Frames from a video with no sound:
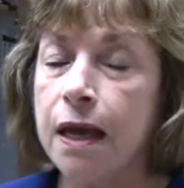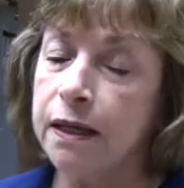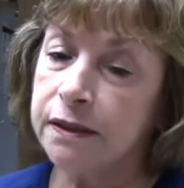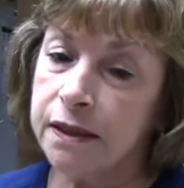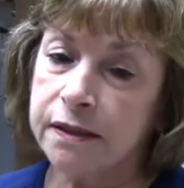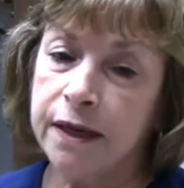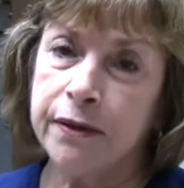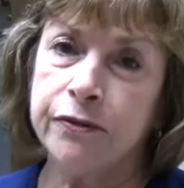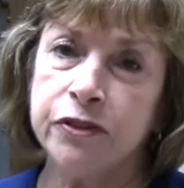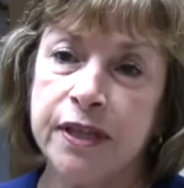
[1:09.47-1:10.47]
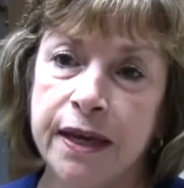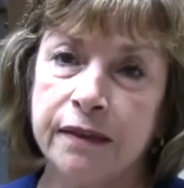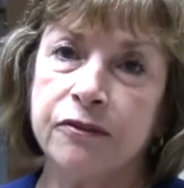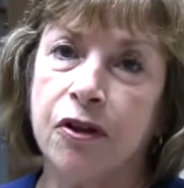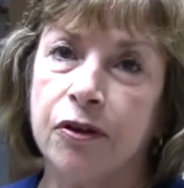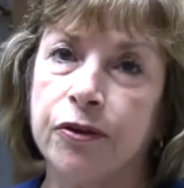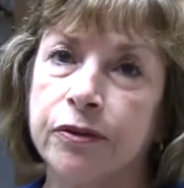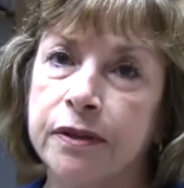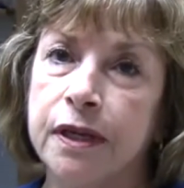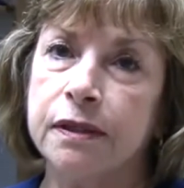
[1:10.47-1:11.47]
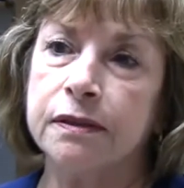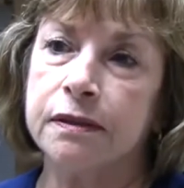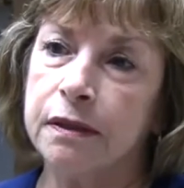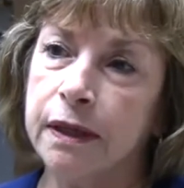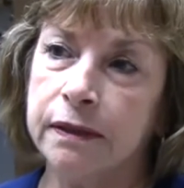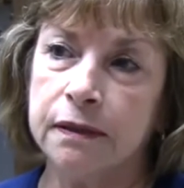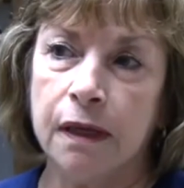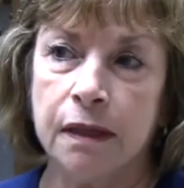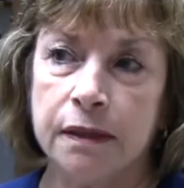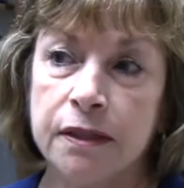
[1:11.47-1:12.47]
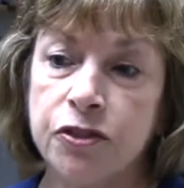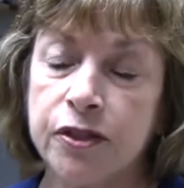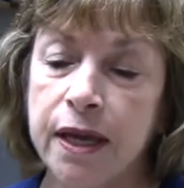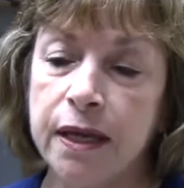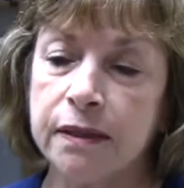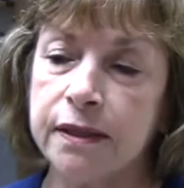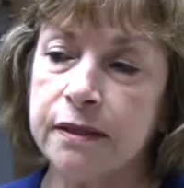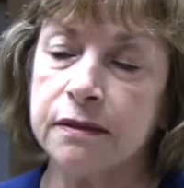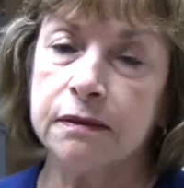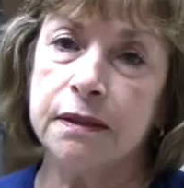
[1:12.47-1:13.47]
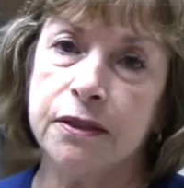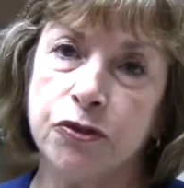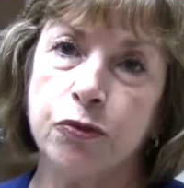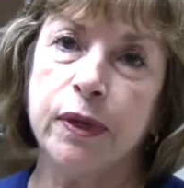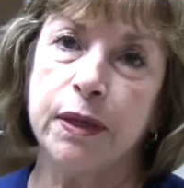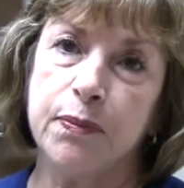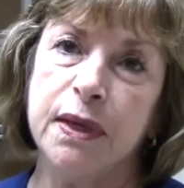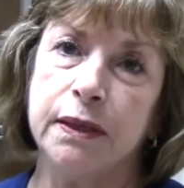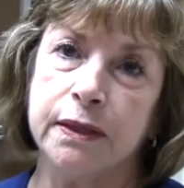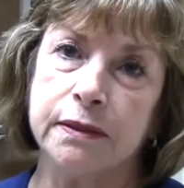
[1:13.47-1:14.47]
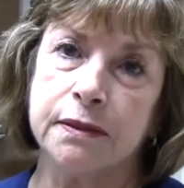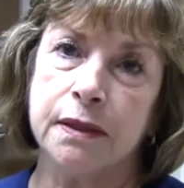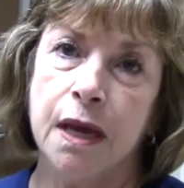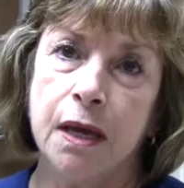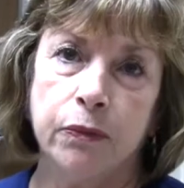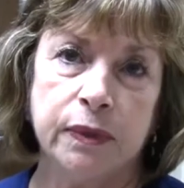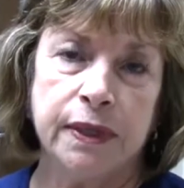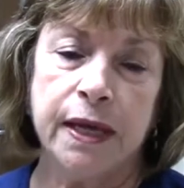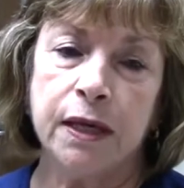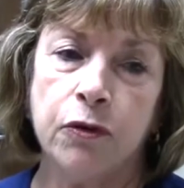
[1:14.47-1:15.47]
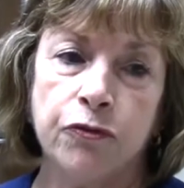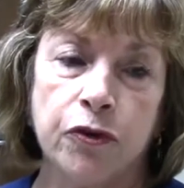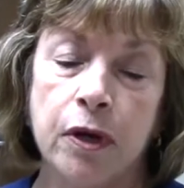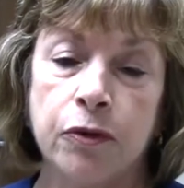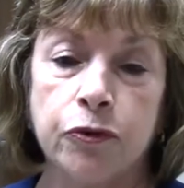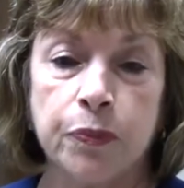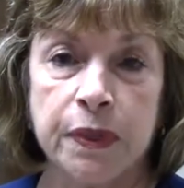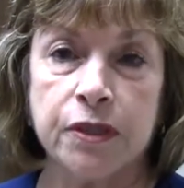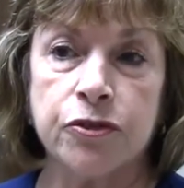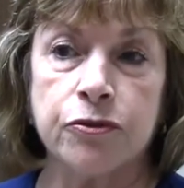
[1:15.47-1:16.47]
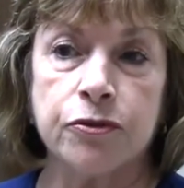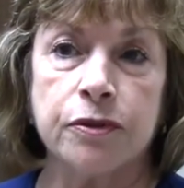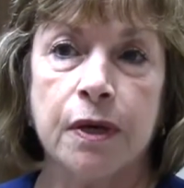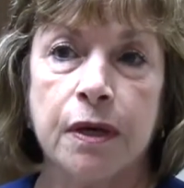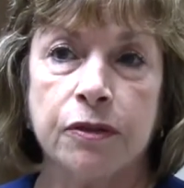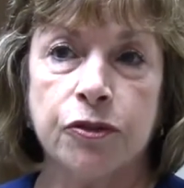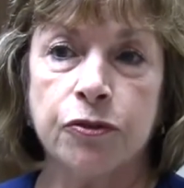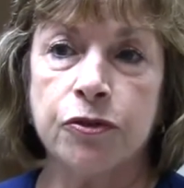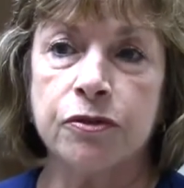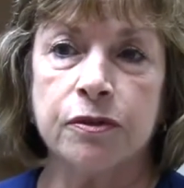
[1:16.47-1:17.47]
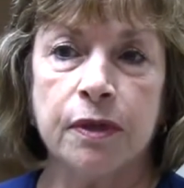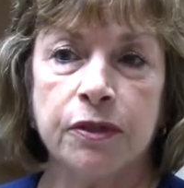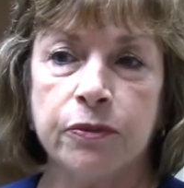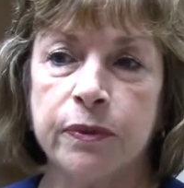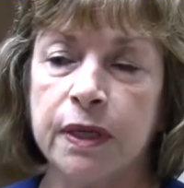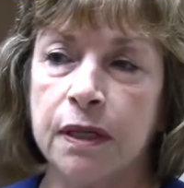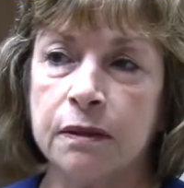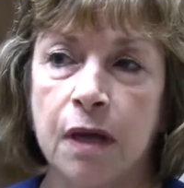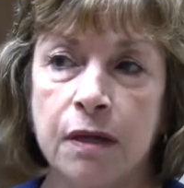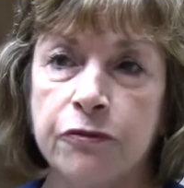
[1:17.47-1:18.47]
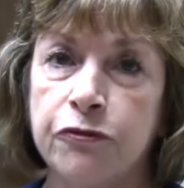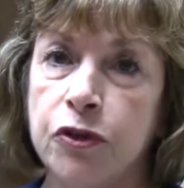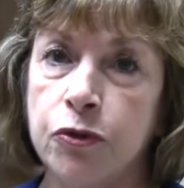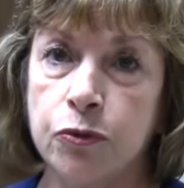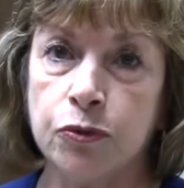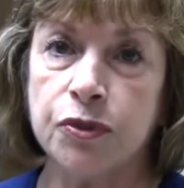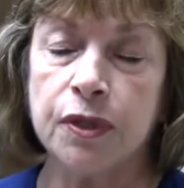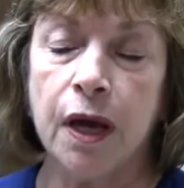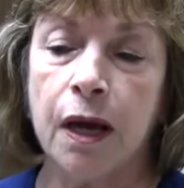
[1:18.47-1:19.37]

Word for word: It does, however, take longer. It takes, on each scan, takes at least 20 minutes. We take over 100 pictures, so we got a lot of views.